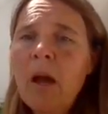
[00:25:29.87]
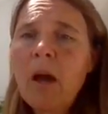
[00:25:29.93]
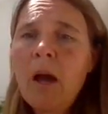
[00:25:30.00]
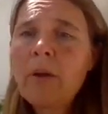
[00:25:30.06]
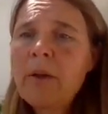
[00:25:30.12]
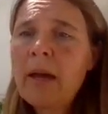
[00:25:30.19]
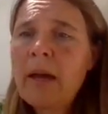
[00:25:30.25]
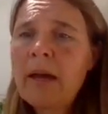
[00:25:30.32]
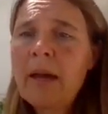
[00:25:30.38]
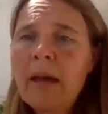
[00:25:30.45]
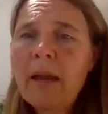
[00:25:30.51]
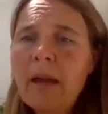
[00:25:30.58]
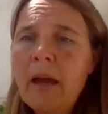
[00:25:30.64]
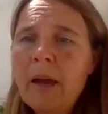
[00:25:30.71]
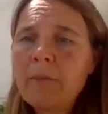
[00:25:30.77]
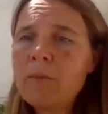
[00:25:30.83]

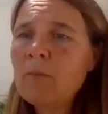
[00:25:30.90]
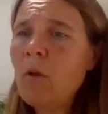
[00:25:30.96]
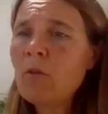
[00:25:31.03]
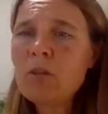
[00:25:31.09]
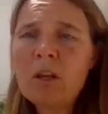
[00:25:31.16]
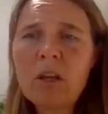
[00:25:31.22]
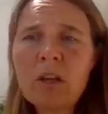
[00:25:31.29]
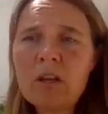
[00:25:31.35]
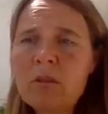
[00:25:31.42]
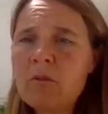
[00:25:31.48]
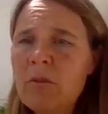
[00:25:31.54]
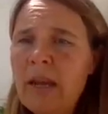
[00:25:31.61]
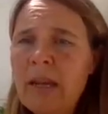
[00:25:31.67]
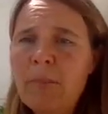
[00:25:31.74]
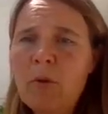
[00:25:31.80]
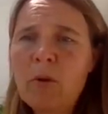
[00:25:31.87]
okay, I'm not going to
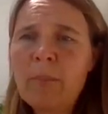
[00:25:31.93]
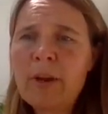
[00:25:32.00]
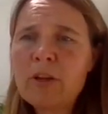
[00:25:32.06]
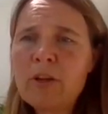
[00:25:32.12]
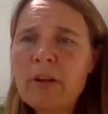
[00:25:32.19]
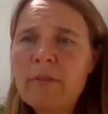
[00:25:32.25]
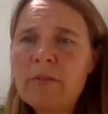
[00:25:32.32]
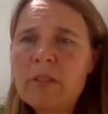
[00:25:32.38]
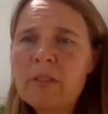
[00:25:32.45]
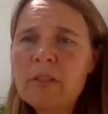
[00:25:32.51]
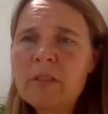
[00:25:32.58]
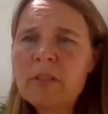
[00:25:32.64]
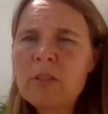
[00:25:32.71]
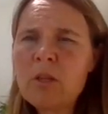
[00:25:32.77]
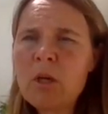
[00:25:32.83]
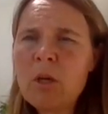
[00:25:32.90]
talk any more about travellers.
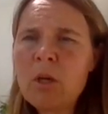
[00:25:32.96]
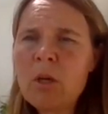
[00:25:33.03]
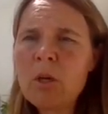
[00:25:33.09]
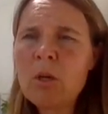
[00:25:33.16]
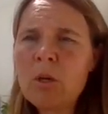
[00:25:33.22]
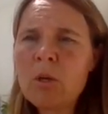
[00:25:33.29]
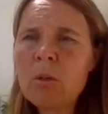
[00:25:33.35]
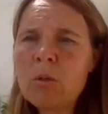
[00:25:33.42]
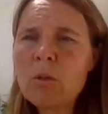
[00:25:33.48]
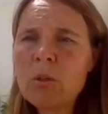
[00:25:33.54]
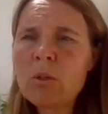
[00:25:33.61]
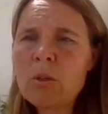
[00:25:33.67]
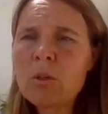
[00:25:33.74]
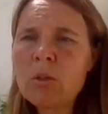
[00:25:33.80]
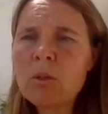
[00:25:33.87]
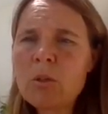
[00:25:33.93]
So,
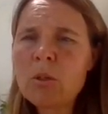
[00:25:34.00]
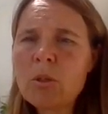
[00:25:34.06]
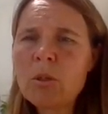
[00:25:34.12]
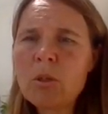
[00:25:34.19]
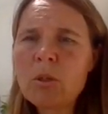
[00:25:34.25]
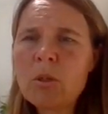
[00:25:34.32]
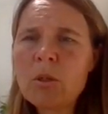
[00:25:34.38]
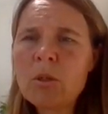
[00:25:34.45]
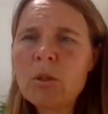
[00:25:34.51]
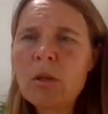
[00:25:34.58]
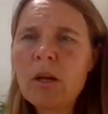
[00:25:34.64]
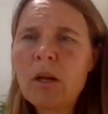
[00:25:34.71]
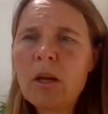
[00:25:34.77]
no,